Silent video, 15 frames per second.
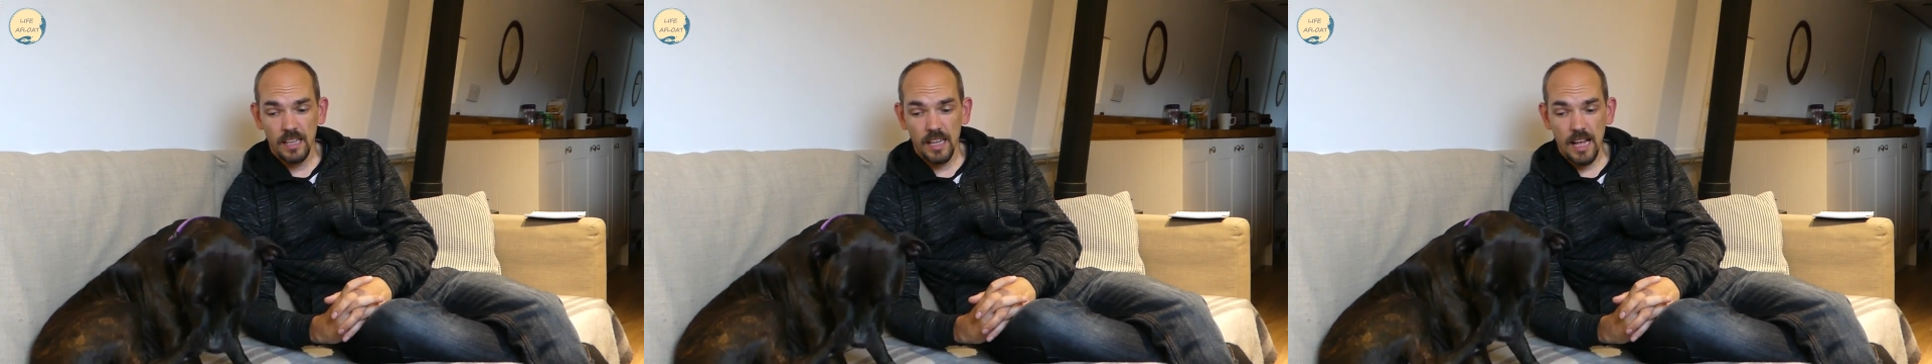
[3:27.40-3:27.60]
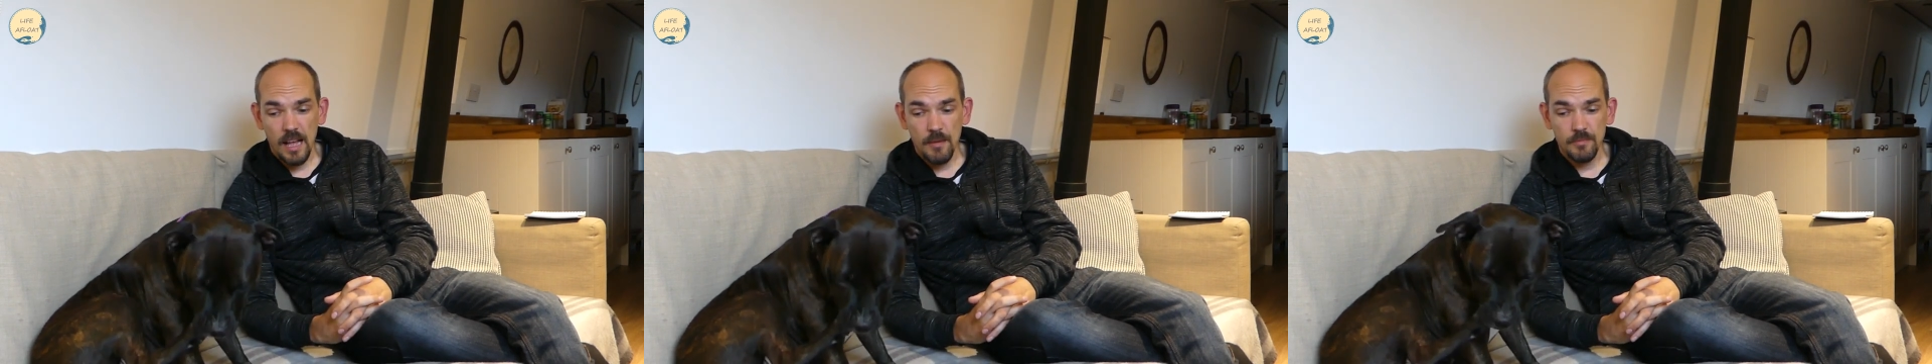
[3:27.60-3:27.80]

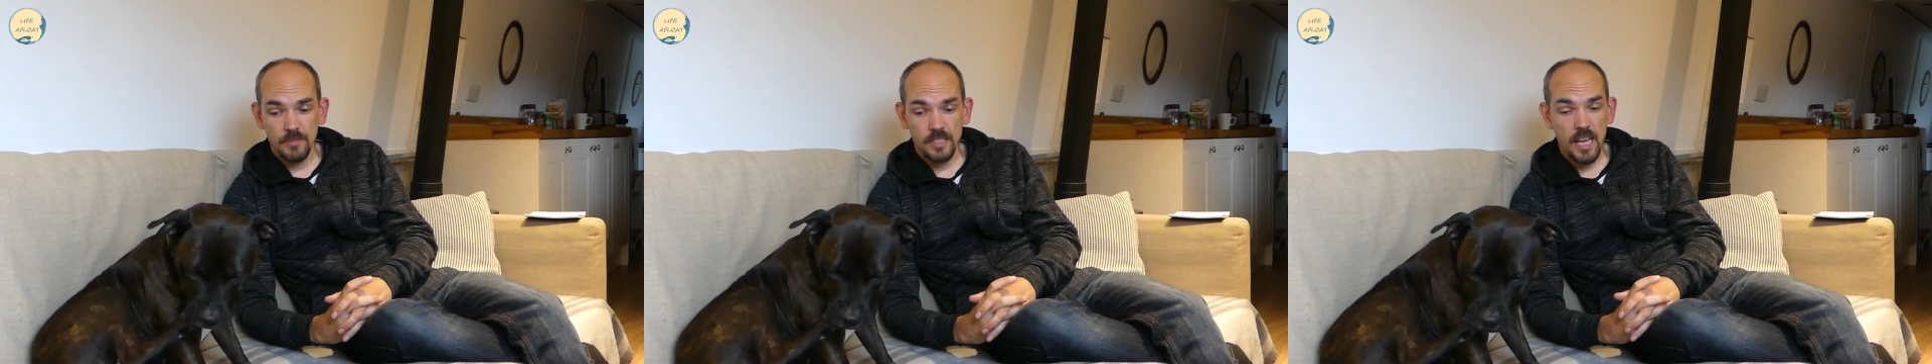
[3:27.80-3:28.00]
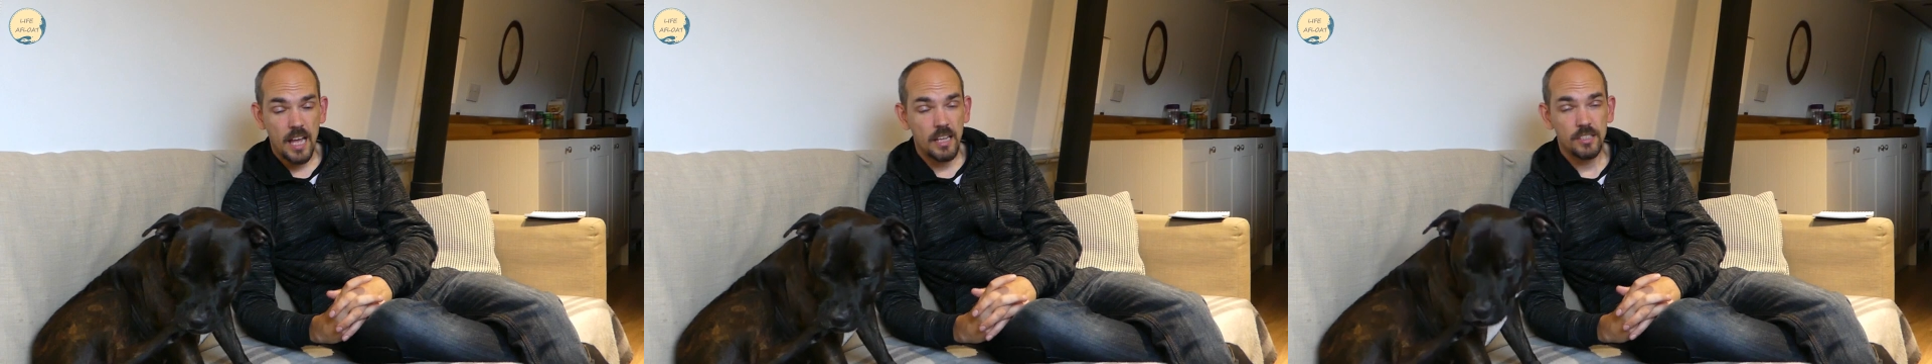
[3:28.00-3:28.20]

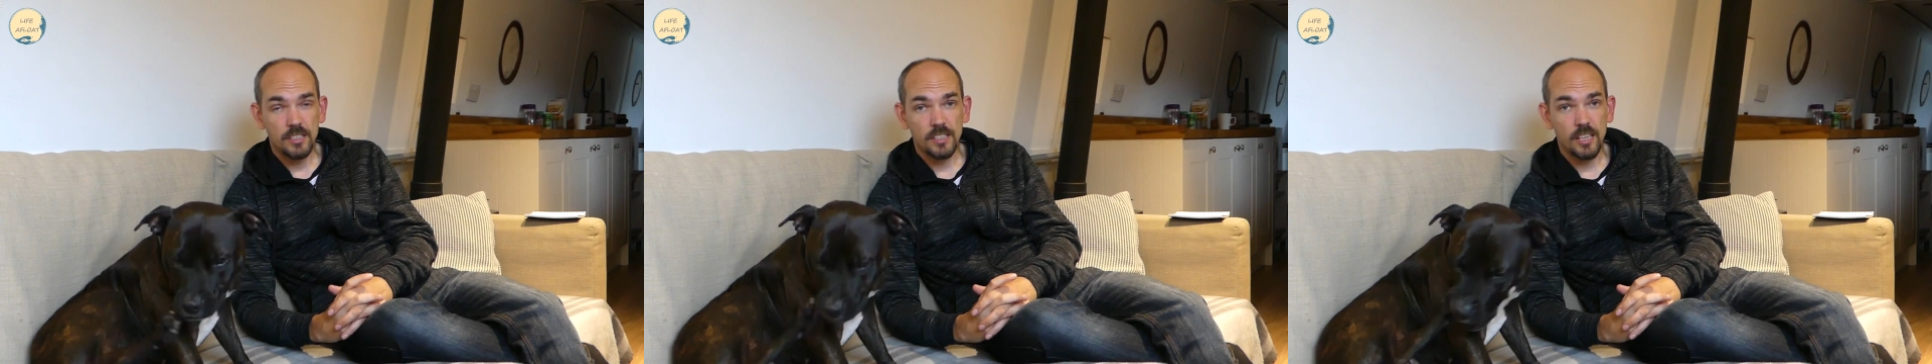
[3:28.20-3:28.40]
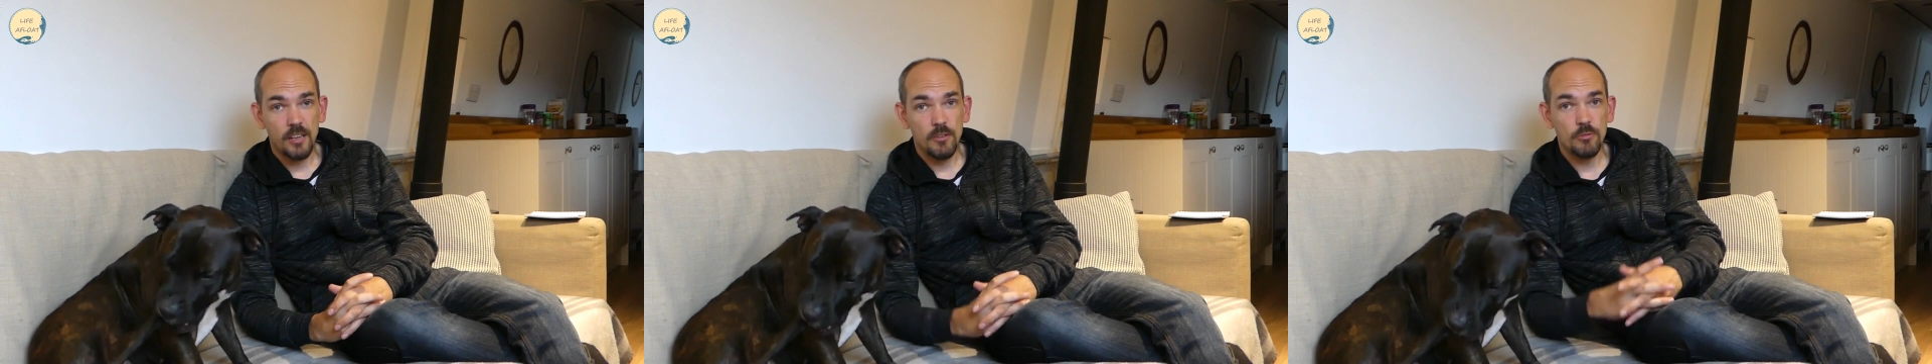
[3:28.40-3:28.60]
yeah,
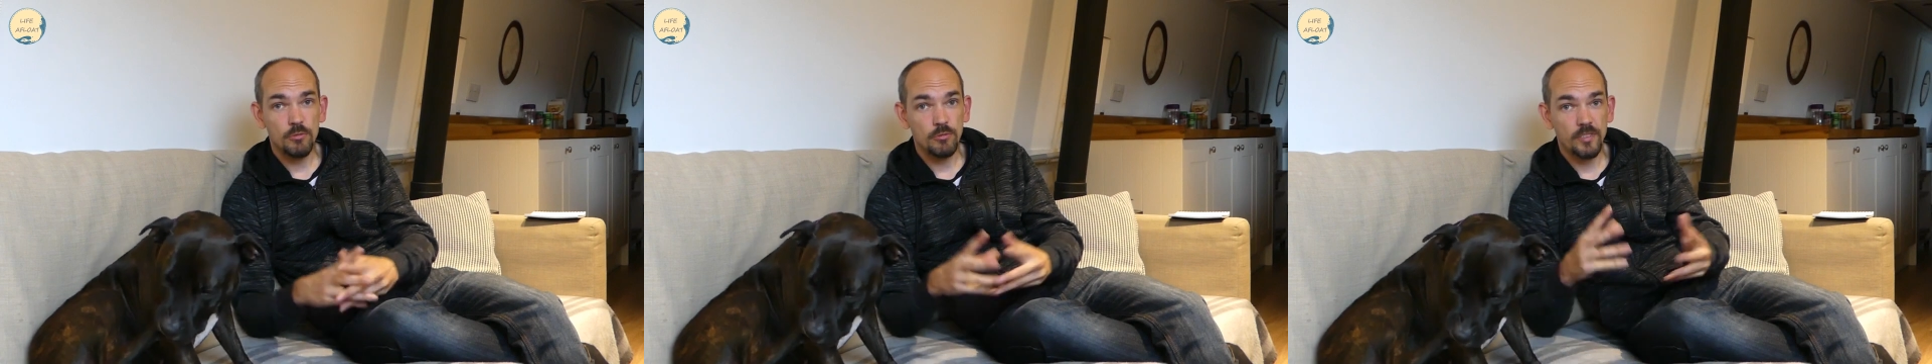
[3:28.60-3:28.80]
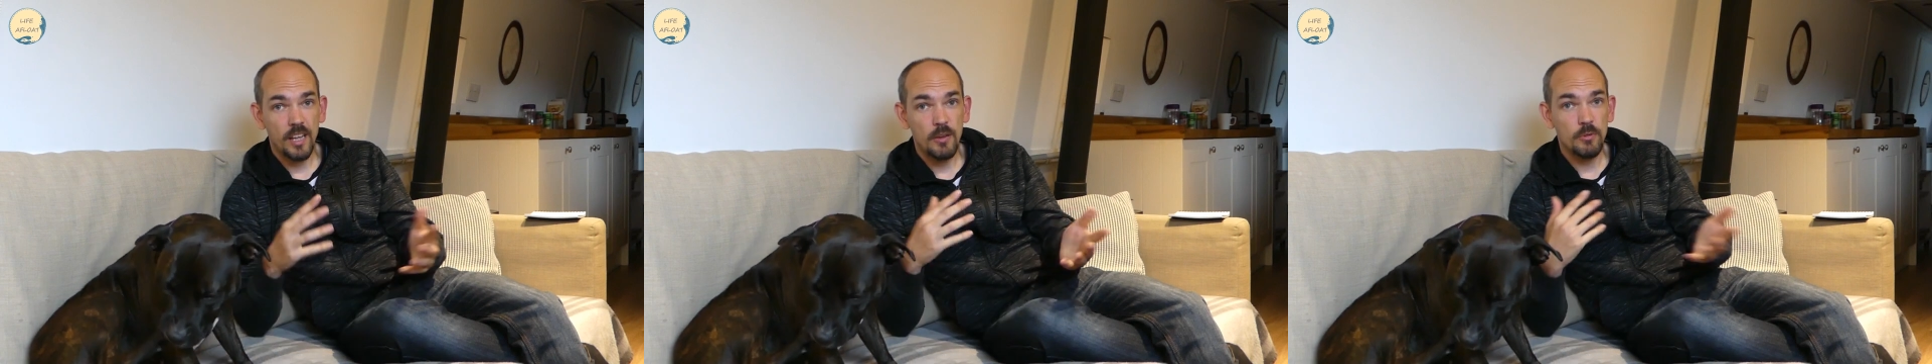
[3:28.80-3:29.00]

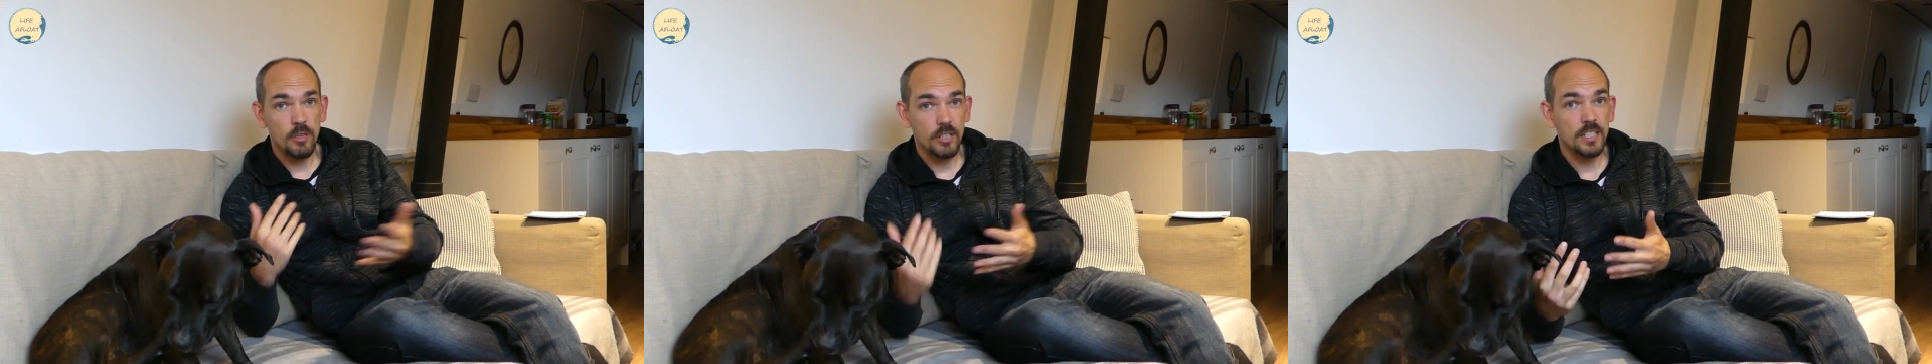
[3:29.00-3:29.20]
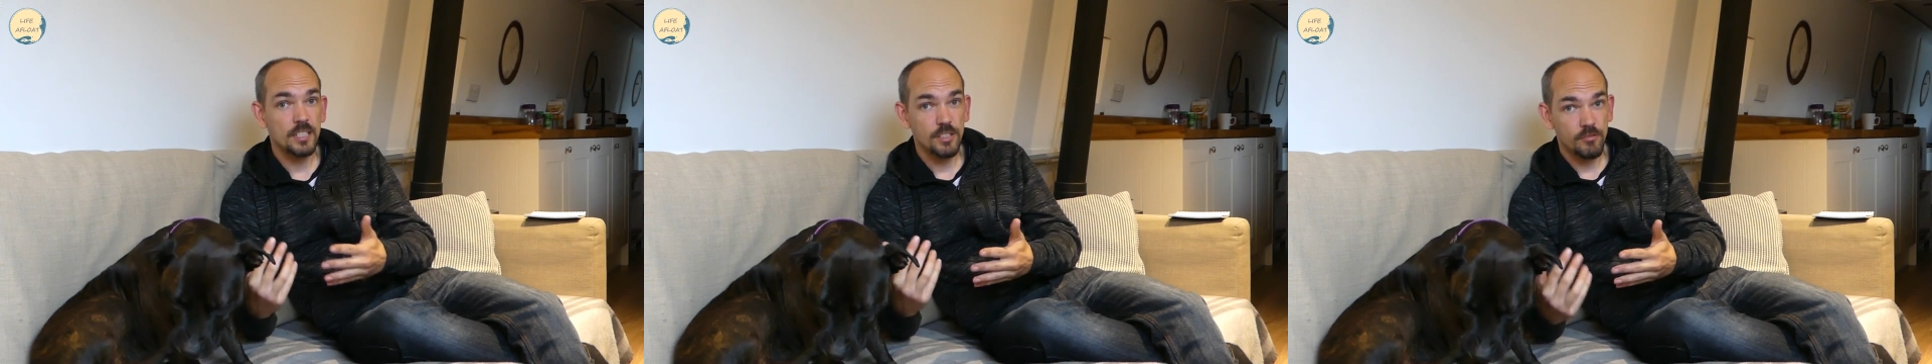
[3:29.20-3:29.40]
so they were looking